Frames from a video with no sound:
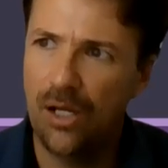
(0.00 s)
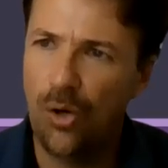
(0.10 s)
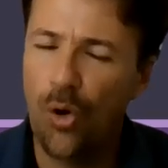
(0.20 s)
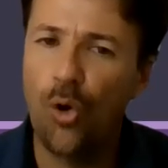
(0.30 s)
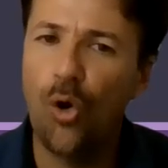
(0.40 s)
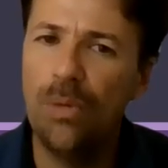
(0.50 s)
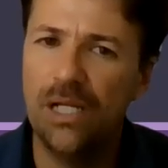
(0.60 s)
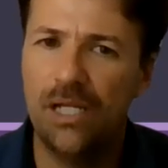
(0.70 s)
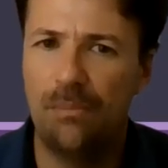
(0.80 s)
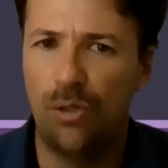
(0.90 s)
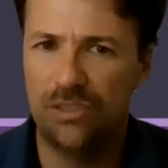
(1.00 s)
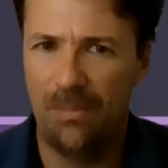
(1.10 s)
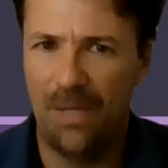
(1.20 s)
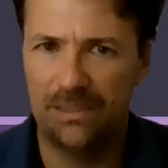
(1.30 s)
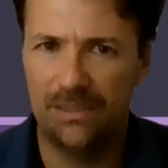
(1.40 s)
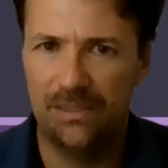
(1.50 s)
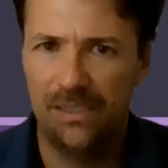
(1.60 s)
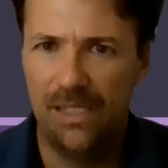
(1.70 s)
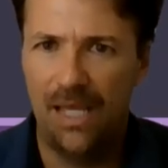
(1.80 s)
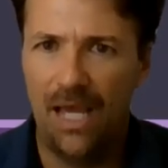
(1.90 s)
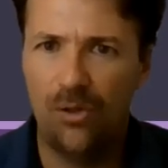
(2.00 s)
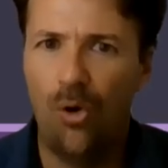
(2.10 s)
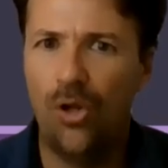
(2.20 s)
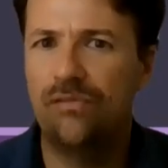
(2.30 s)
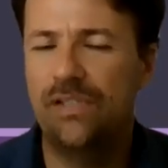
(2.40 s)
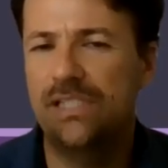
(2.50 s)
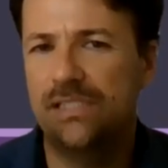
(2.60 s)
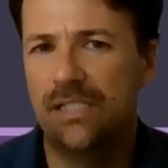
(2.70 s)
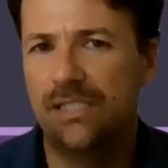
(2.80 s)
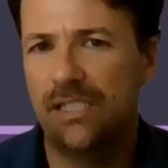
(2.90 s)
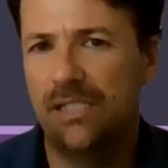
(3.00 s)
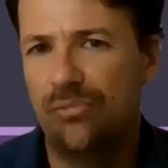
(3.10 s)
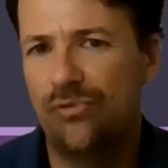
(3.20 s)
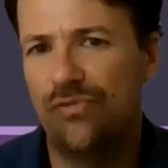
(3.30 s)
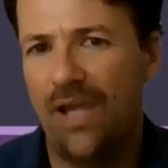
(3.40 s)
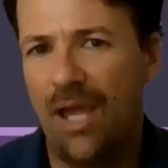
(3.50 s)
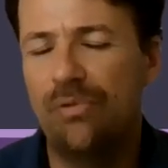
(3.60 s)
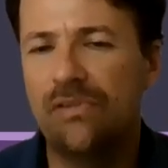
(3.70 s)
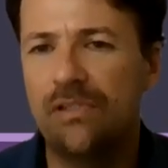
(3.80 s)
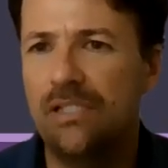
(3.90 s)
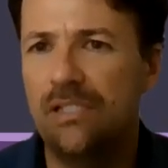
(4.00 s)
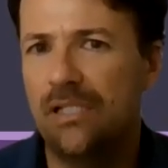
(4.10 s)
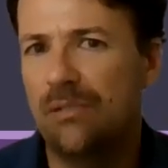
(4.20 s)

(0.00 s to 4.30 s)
globally about a matter. And all of these things improve empathy,